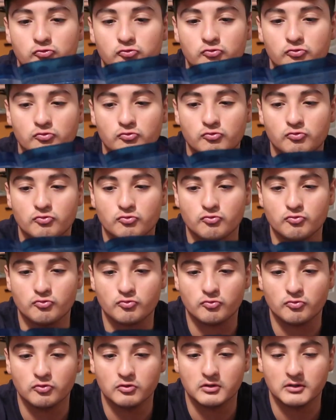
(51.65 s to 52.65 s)

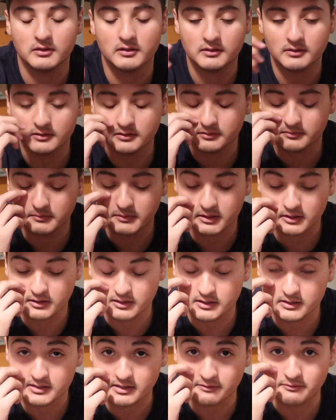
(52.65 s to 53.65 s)
Oh my
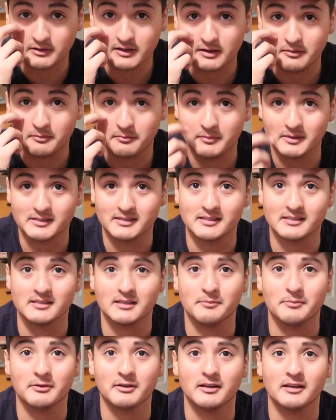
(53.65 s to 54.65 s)
gosh, I feel like I'm gonna mess this
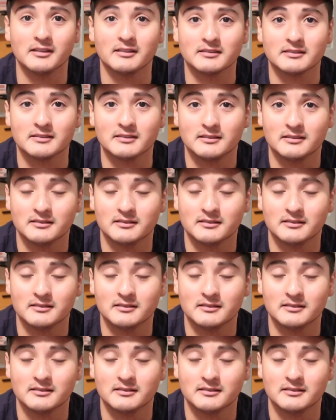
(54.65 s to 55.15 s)
up, you guys.